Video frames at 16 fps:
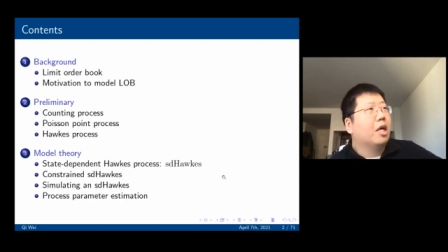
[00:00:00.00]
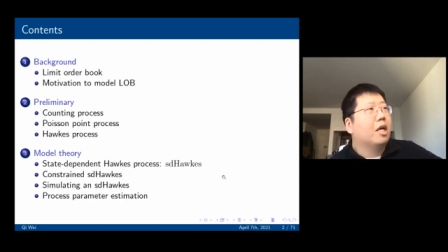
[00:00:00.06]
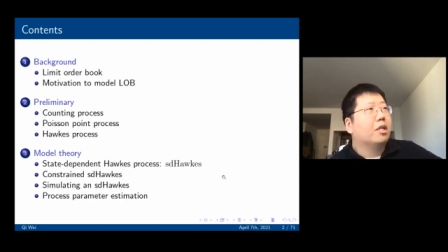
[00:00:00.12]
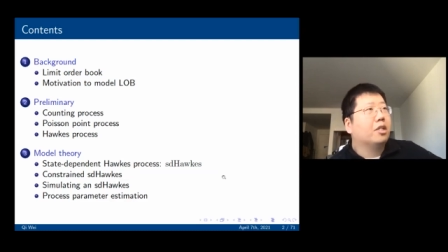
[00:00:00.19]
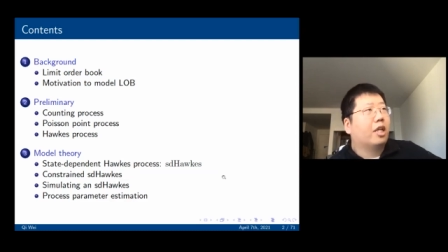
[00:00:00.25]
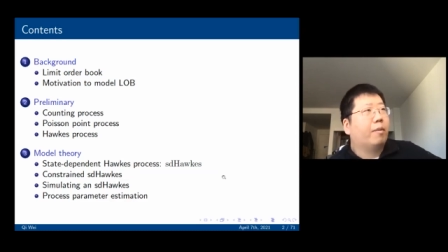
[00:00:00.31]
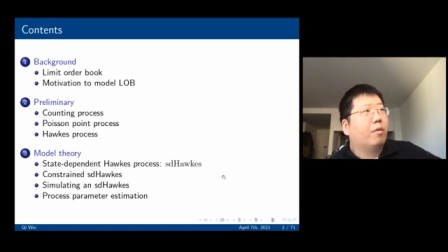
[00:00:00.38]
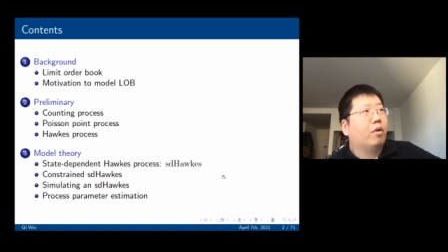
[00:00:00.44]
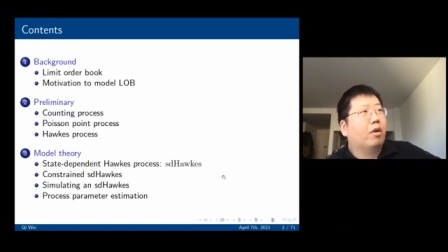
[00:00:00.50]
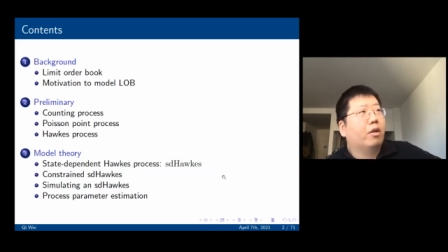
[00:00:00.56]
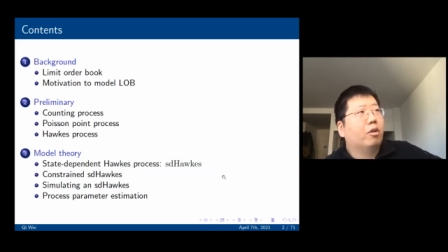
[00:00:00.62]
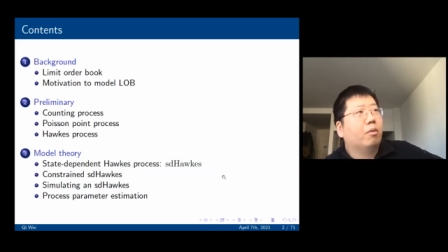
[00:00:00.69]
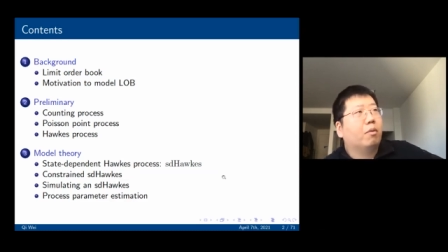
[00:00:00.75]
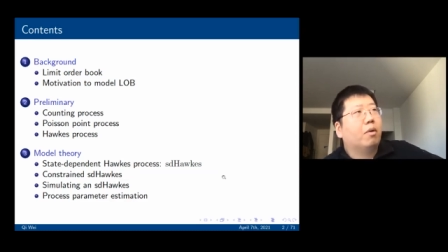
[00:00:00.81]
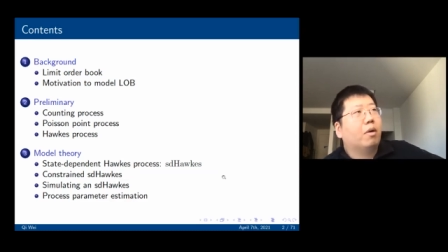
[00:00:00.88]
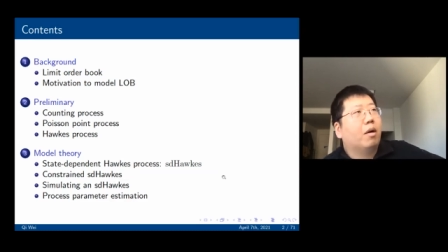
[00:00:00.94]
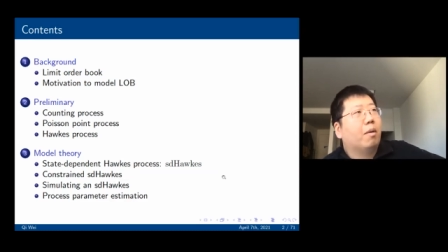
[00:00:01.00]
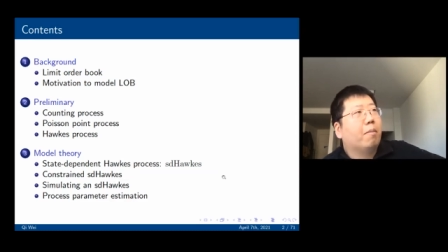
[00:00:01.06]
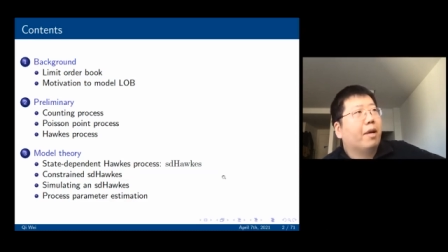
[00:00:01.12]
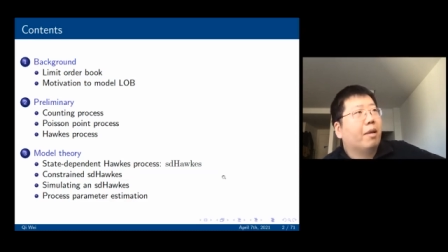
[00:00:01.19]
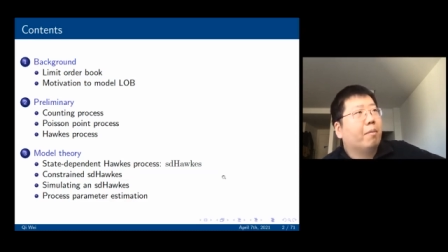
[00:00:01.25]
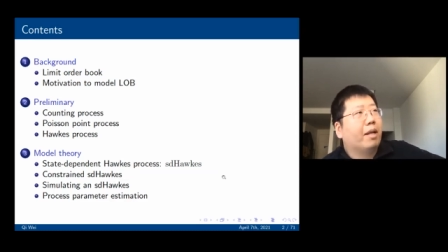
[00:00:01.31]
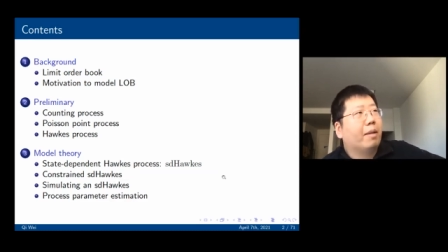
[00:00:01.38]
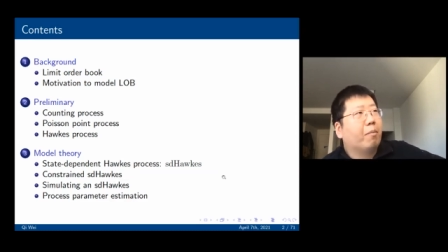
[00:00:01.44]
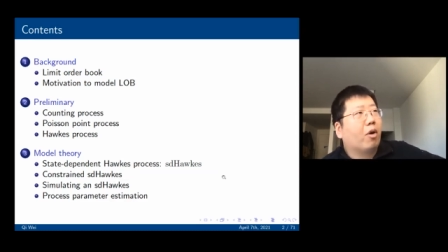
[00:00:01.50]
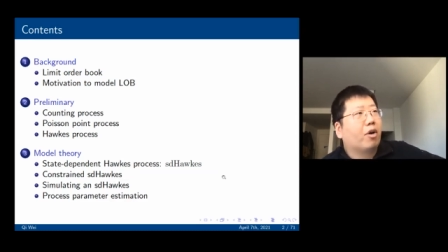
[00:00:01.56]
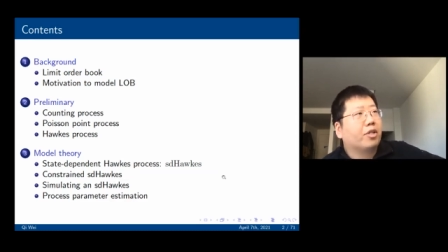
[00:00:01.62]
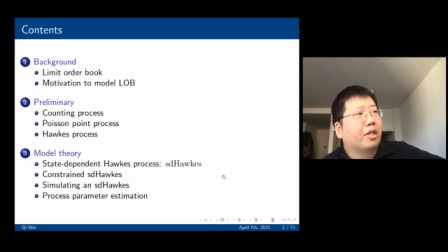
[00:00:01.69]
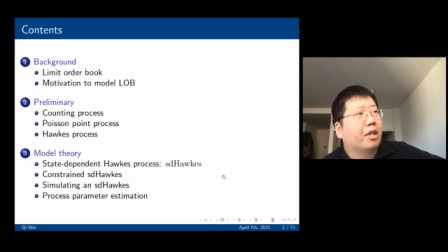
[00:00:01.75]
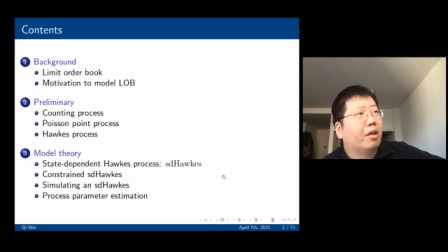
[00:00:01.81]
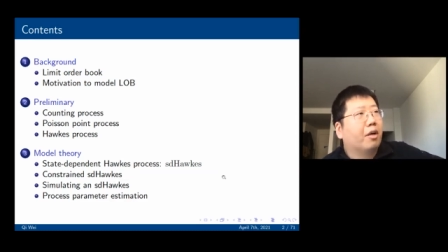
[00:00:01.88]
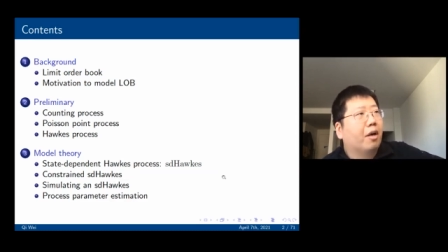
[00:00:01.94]
skip many parts
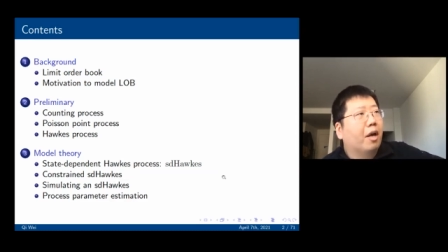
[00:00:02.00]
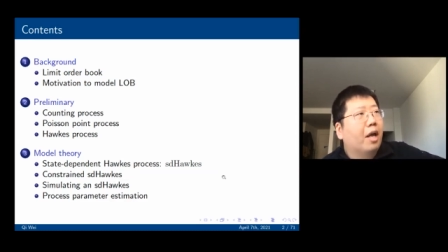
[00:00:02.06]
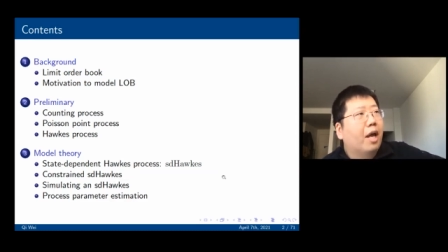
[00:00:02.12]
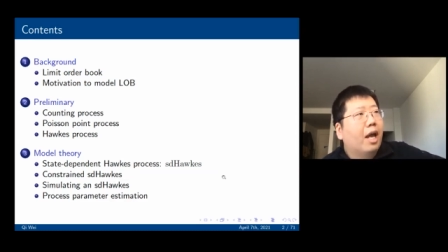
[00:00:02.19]
here.